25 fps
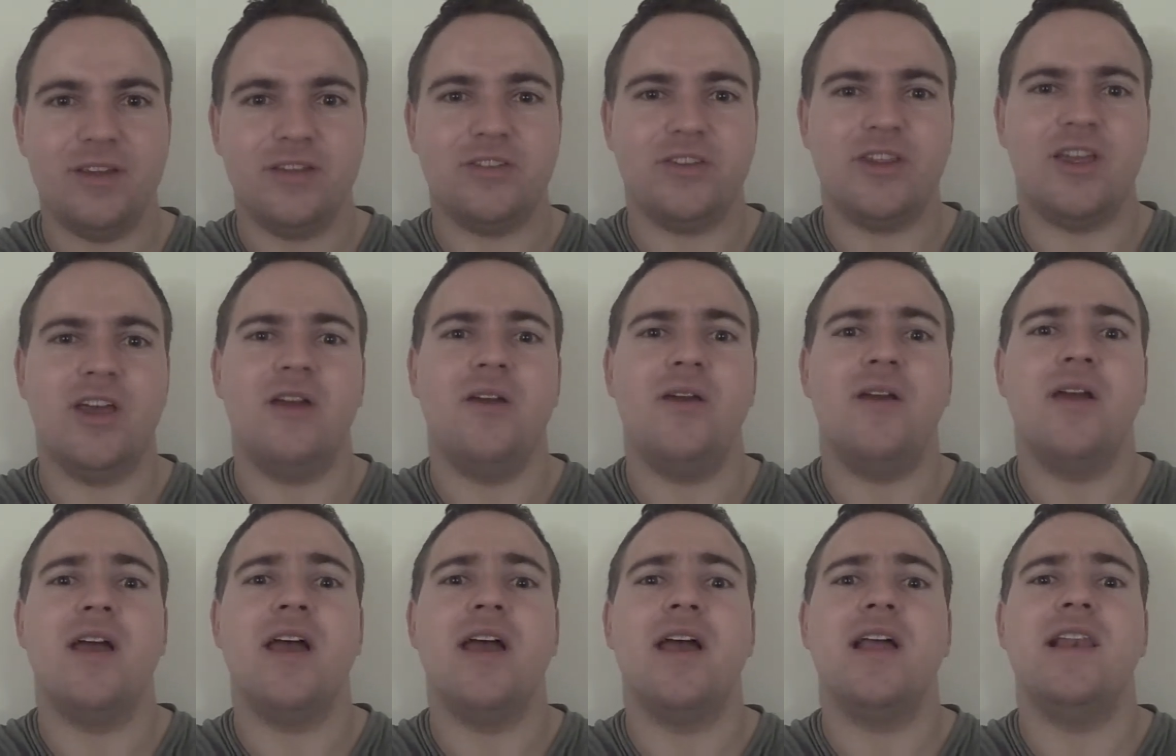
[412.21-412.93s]

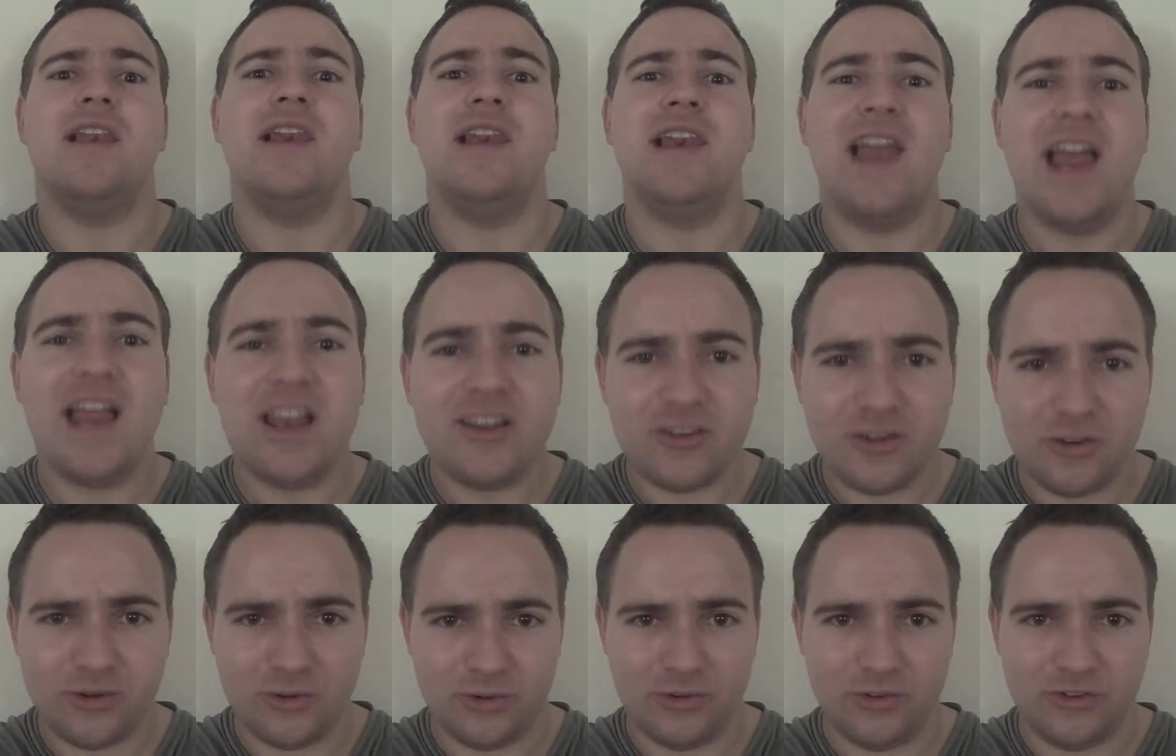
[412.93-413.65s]
So
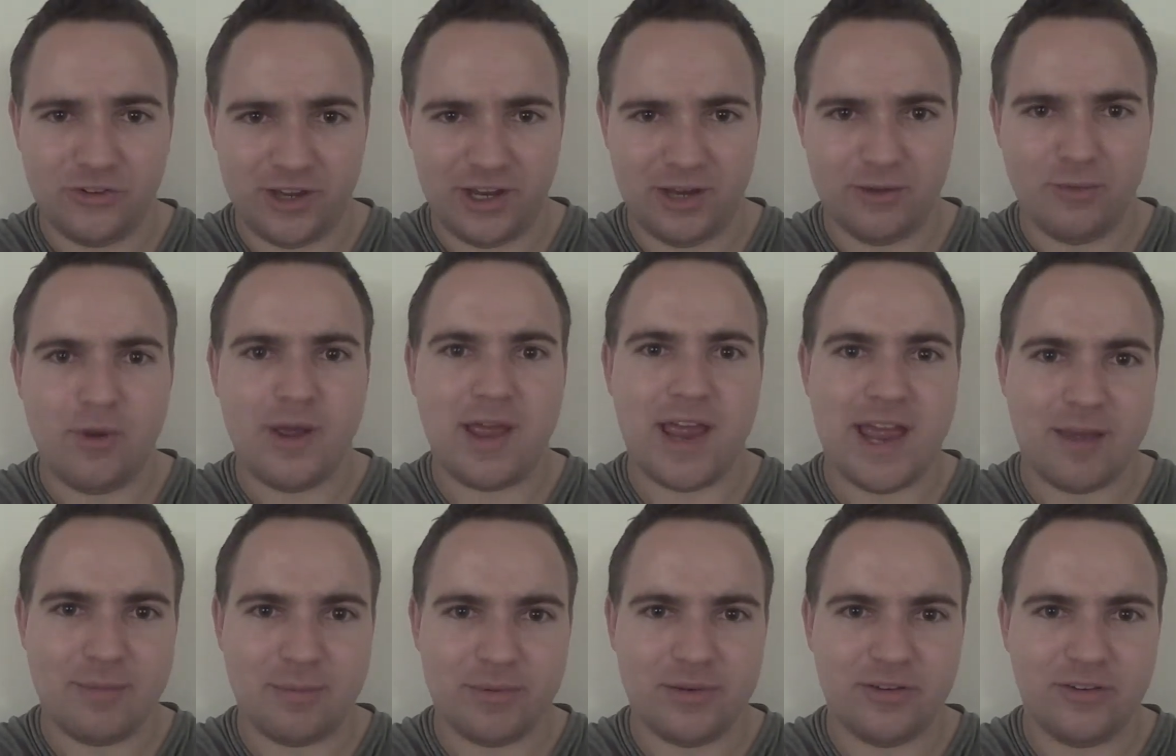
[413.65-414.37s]
let's all see what
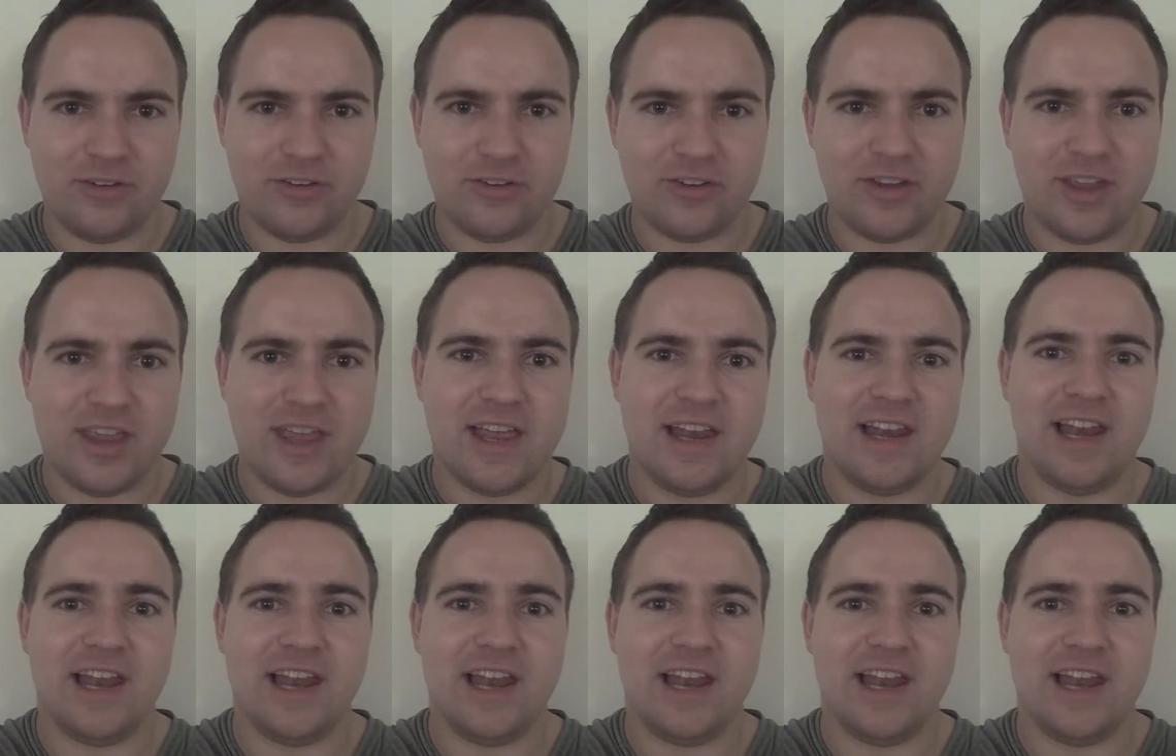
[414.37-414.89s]
happens.